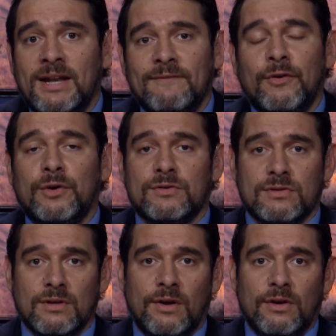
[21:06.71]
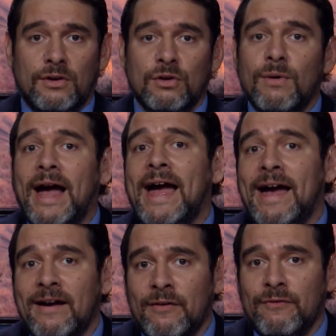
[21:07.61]
Many folks who
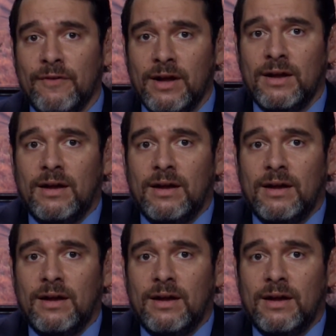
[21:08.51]
have